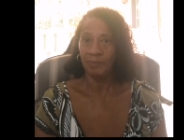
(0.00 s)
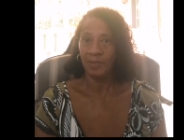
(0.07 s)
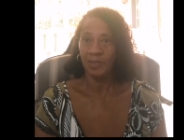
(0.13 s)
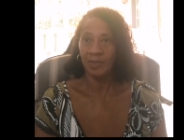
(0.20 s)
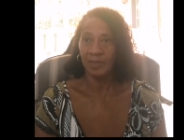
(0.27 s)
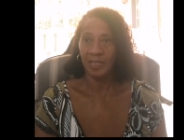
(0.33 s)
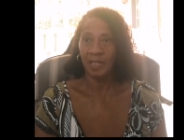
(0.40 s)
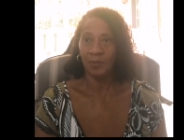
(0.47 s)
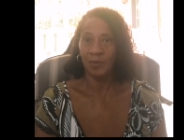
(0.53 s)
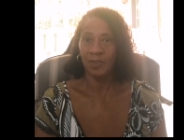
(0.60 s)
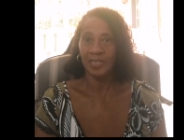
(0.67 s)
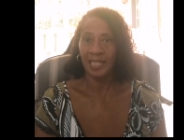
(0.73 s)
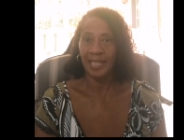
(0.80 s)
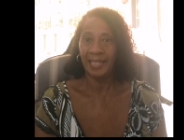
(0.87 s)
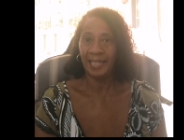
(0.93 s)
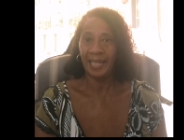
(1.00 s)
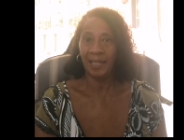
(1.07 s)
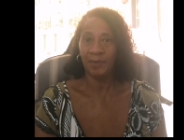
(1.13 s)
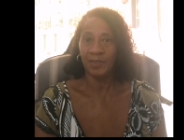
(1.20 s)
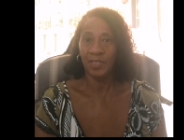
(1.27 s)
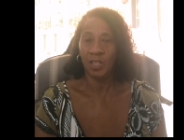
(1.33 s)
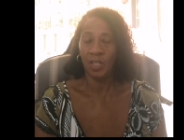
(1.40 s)
because that will take
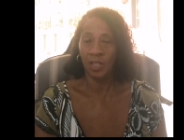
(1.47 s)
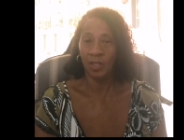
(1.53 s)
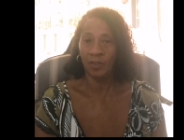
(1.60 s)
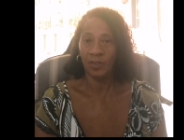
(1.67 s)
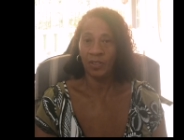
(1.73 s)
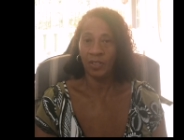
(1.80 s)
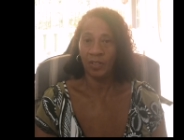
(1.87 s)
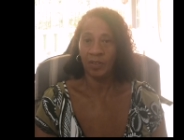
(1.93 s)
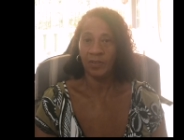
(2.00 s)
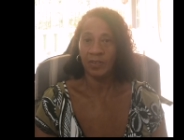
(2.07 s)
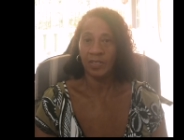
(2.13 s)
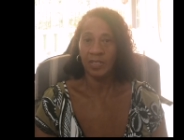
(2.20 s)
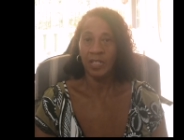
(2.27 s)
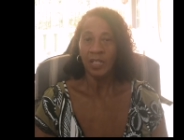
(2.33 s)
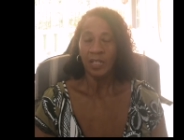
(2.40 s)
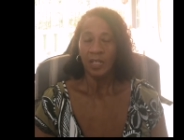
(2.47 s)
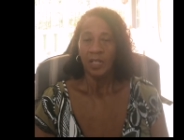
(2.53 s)
out a lot of the cost.